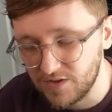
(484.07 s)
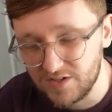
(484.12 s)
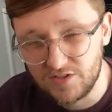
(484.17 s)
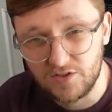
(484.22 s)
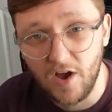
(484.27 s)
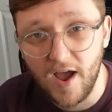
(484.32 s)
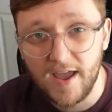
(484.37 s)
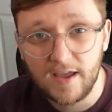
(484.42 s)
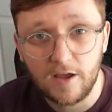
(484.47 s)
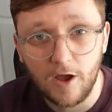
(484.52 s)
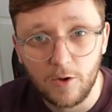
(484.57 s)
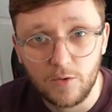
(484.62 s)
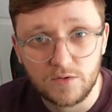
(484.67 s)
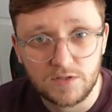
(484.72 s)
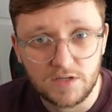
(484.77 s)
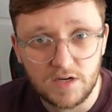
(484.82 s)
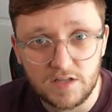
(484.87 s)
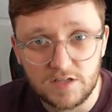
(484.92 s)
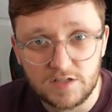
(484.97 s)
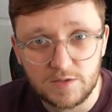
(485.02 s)
with
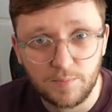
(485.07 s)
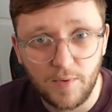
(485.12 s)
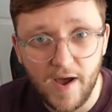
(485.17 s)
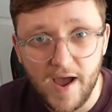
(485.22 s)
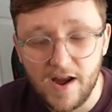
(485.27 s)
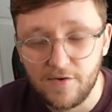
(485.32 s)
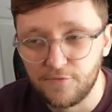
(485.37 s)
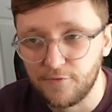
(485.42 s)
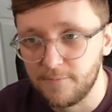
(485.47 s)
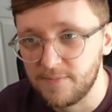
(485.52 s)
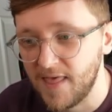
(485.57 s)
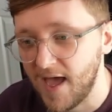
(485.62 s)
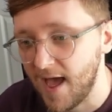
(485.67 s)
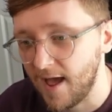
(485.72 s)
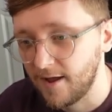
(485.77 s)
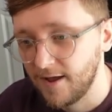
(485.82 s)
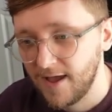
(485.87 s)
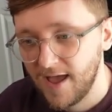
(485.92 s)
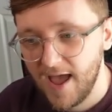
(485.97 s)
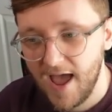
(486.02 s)
zygotes and inspired from
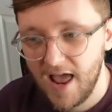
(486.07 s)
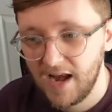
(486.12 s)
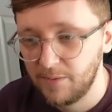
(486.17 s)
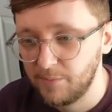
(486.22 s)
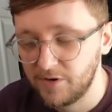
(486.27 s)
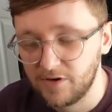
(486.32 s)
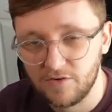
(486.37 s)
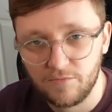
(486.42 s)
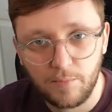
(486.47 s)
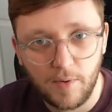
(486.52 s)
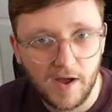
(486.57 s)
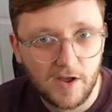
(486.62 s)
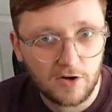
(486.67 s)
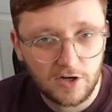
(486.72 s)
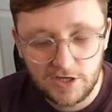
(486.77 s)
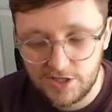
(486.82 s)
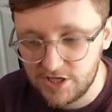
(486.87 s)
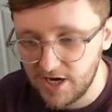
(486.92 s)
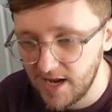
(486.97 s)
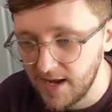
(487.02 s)
that element of
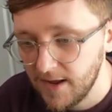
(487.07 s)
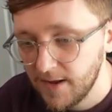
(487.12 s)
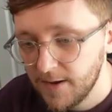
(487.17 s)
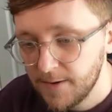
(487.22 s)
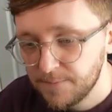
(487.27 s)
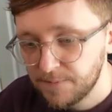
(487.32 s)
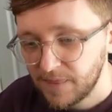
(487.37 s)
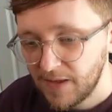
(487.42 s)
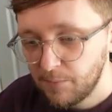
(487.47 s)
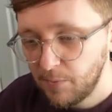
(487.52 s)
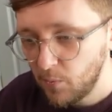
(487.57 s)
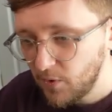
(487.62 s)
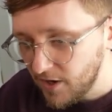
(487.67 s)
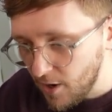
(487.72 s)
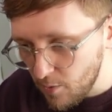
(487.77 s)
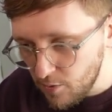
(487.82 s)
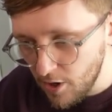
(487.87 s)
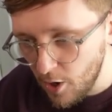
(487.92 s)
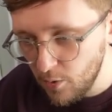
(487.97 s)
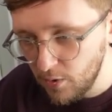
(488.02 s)
biology. But we
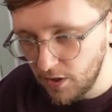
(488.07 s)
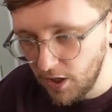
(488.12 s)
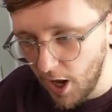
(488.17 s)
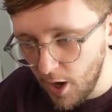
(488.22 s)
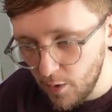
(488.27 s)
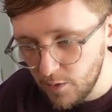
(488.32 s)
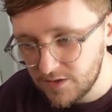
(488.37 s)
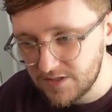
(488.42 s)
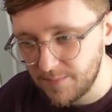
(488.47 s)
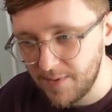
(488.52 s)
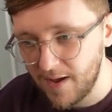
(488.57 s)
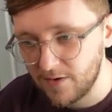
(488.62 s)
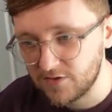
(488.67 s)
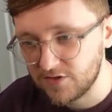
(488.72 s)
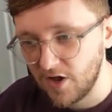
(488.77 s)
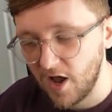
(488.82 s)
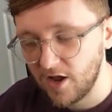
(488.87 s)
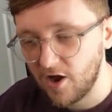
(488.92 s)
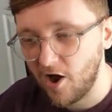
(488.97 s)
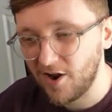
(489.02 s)
don't know loads about
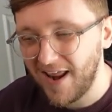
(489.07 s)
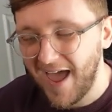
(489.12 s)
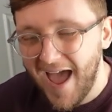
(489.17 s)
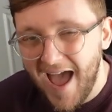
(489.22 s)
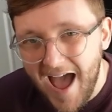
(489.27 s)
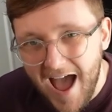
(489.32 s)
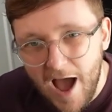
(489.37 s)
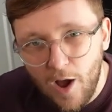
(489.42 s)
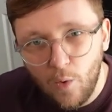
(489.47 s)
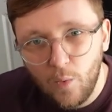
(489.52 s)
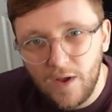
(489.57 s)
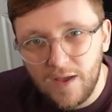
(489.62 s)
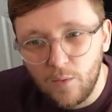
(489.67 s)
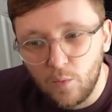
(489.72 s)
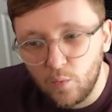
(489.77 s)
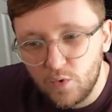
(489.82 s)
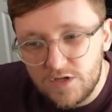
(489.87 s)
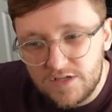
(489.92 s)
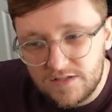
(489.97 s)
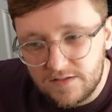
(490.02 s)
Zygarde,
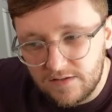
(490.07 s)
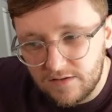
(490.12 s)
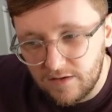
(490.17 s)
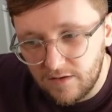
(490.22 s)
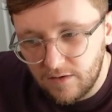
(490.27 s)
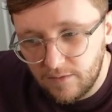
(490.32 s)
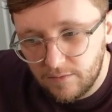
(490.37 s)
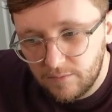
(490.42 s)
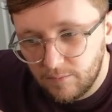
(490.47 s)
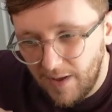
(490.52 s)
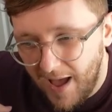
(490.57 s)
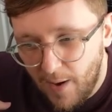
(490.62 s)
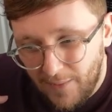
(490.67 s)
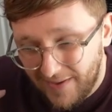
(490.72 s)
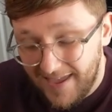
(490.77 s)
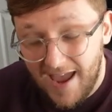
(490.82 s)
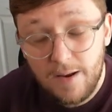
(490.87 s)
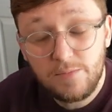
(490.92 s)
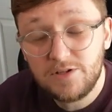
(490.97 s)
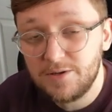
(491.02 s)
how
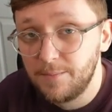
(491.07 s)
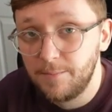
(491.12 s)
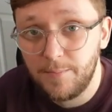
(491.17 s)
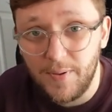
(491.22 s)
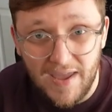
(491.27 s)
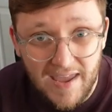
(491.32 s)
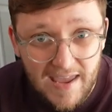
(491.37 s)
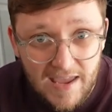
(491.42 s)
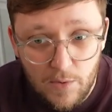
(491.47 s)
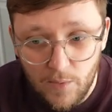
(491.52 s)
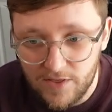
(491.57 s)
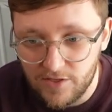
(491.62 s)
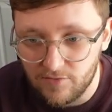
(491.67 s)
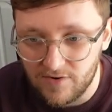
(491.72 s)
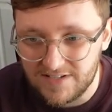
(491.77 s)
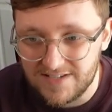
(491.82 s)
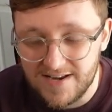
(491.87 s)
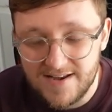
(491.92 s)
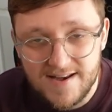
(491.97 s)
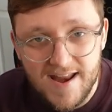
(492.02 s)
it came to be,
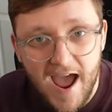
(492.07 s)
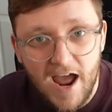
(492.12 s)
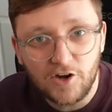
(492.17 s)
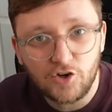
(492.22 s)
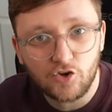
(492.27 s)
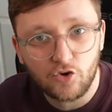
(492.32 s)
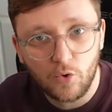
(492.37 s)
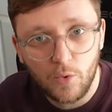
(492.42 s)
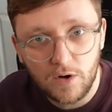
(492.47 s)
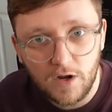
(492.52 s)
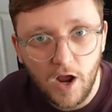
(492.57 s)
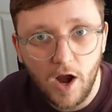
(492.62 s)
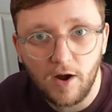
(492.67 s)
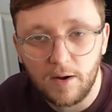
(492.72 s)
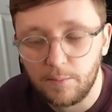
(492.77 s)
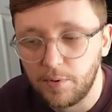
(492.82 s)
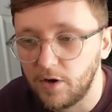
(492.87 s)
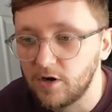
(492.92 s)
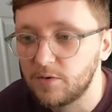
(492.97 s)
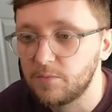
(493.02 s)
whether it's a natural
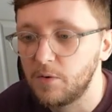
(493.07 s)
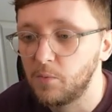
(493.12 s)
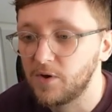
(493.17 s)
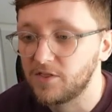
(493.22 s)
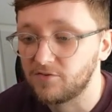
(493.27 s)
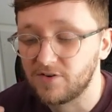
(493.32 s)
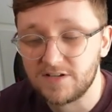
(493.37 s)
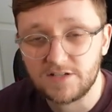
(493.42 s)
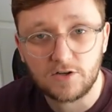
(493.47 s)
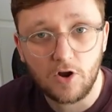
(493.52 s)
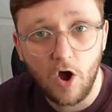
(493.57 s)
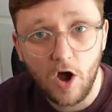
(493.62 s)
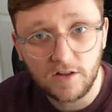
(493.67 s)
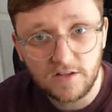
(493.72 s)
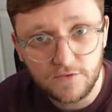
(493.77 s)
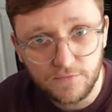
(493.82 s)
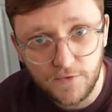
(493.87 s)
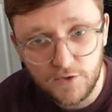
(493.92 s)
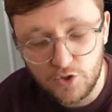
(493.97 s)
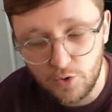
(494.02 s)
occurring Pokemon, whether it's an
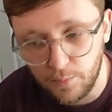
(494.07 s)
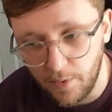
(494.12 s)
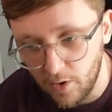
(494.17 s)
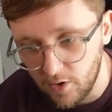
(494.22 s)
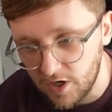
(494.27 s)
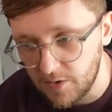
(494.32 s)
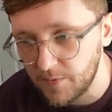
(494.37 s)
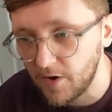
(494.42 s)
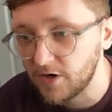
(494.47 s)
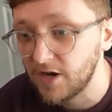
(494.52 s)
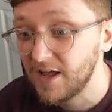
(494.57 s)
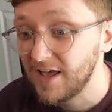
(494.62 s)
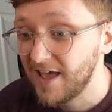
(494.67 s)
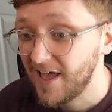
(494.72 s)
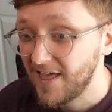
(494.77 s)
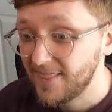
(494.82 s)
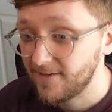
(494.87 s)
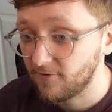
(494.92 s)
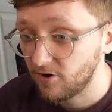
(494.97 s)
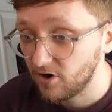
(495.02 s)
artificial
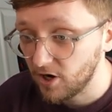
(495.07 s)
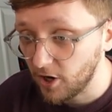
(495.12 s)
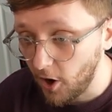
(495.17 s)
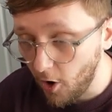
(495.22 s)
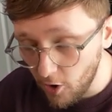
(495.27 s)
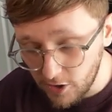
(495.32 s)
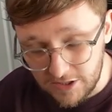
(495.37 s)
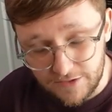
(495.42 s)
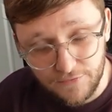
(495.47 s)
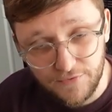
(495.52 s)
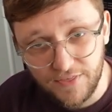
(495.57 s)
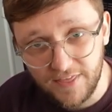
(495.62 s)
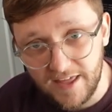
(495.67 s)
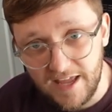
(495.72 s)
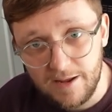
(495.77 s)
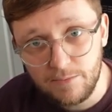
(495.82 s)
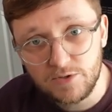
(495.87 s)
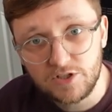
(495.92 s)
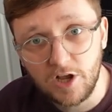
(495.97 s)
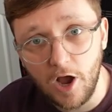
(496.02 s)
Pokemon. There are a lot of
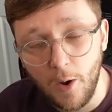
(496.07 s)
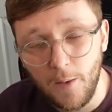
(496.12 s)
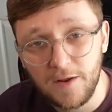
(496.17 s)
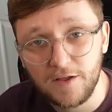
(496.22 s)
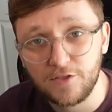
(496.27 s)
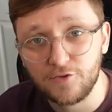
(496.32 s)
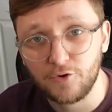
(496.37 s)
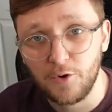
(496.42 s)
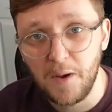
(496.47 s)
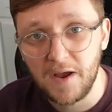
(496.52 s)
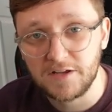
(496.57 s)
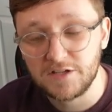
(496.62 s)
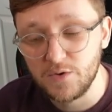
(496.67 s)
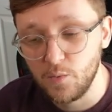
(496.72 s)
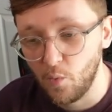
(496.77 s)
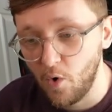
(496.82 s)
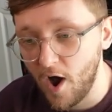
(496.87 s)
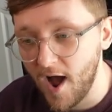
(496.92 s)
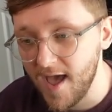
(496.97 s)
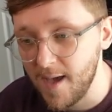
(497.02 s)
themes going through X
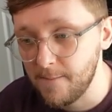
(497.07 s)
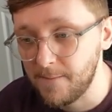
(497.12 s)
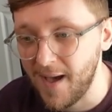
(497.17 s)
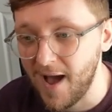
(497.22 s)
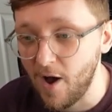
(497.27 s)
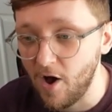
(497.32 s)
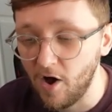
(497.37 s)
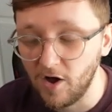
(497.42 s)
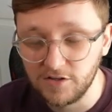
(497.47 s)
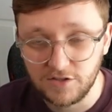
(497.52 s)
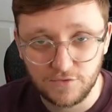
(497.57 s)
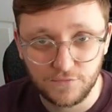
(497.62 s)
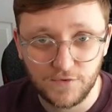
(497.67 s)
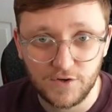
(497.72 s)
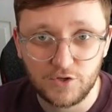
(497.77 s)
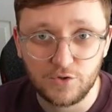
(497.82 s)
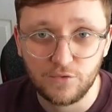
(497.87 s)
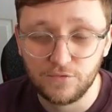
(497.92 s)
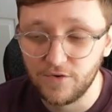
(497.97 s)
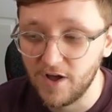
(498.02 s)
and Y about
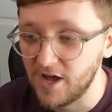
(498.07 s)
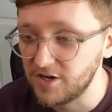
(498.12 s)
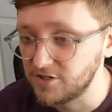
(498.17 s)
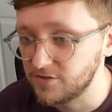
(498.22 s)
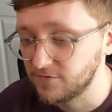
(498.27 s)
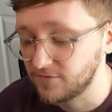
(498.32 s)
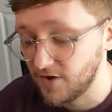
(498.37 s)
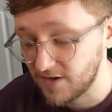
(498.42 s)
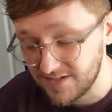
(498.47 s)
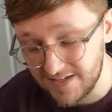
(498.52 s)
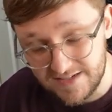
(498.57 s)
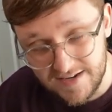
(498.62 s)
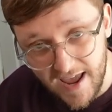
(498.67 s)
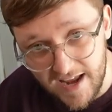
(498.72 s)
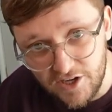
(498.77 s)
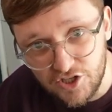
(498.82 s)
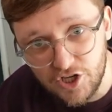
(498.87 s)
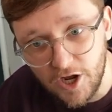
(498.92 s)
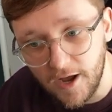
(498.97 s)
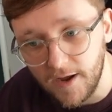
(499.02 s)
artificial versus
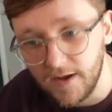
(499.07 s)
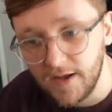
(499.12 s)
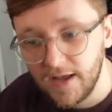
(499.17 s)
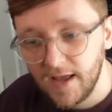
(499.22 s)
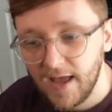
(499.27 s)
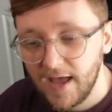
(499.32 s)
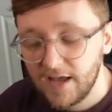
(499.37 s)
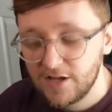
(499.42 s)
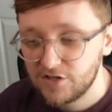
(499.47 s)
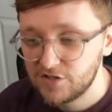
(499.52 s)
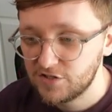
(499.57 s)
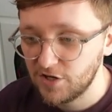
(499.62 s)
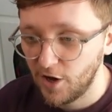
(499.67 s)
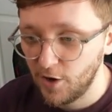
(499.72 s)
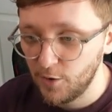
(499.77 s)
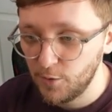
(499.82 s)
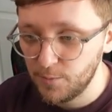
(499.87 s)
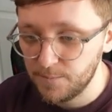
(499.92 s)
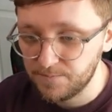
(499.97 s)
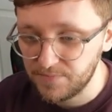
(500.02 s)
nature.
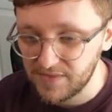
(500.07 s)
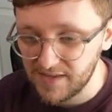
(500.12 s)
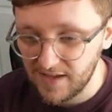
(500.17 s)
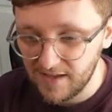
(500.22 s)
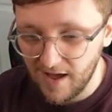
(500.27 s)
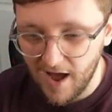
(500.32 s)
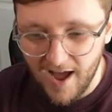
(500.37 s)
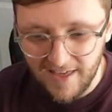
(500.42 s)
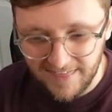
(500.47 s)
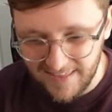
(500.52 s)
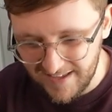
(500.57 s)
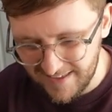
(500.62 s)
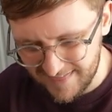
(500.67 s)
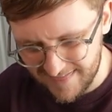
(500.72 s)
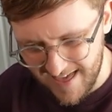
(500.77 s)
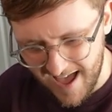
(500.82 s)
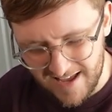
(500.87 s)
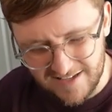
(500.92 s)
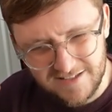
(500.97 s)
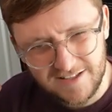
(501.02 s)
So I think
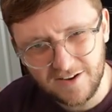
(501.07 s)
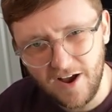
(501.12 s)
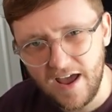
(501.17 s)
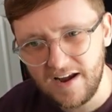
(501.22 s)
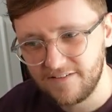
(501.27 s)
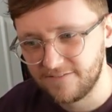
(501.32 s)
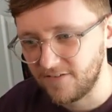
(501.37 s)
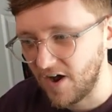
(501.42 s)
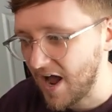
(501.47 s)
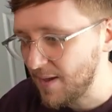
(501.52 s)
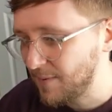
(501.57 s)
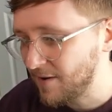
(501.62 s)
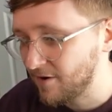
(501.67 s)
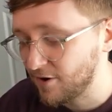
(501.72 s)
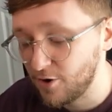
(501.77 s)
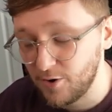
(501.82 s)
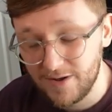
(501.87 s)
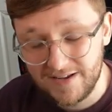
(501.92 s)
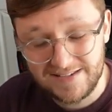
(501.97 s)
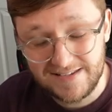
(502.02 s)
that's the kind of vibe here.
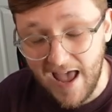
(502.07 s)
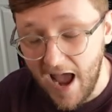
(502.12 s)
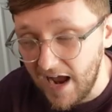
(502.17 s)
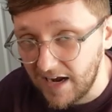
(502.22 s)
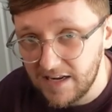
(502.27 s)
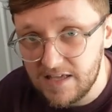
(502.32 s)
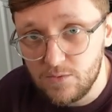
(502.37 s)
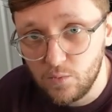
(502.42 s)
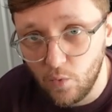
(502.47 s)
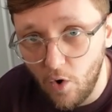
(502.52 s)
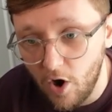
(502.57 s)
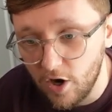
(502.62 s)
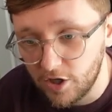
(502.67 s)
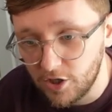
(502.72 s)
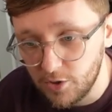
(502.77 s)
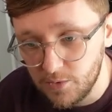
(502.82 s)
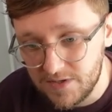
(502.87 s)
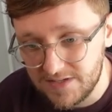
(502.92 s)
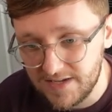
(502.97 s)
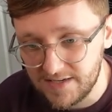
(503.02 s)
I don't know exactly what
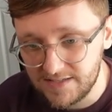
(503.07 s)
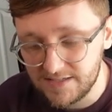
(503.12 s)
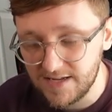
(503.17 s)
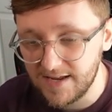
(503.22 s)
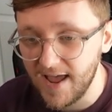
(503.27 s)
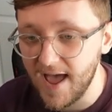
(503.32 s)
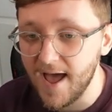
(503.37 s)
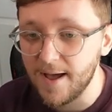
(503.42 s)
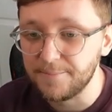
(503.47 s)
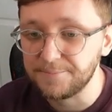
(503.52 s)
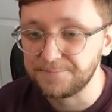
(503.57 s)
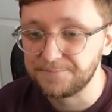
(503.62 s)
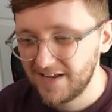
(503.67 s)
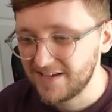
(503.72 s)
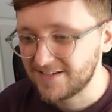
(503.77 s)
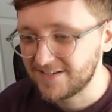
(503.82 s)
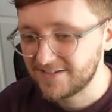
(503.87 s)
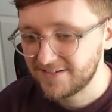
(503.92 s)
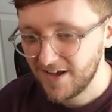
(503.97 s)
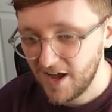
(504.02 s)
Khu is hinting at, but
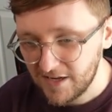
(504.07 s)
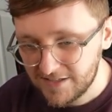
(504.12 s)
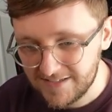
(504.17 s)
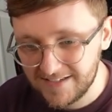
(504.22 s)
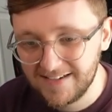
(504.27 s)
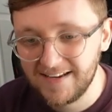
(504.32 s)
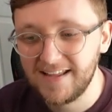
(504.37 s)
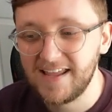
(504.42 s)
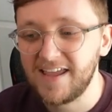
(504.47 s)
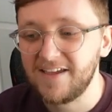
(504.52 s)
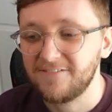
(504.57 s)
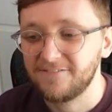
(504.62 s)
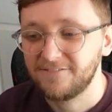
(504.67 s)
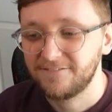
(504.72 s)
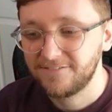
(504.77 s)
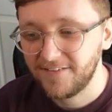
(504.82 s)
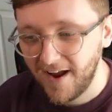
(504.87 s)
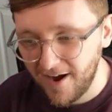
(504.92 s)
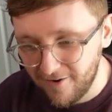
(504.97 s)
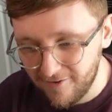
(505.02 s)
it's certainly
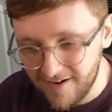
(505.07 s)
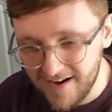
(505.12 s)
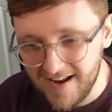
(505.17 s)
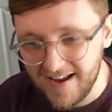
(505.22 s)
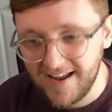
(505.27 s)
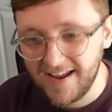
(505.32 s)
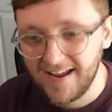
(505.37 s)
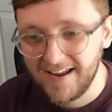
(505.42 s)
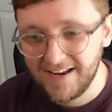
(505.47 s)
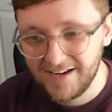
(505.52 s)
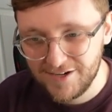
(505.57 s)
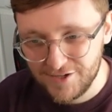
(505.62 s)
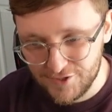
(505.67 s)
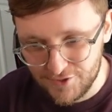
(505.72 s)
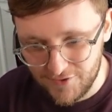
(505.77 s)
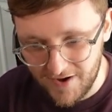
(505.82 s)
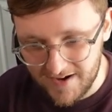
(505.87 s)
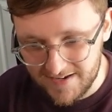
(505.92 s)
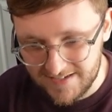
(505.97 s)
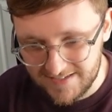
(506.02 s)
very
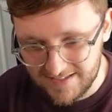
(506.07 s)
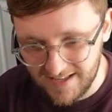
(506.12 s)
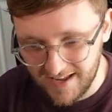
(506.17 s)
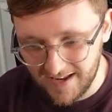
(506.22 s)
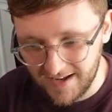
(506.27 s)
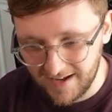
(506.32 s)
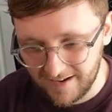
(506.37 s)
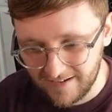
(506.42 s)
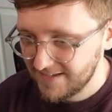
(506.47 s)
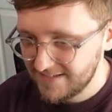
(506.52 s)
interesting.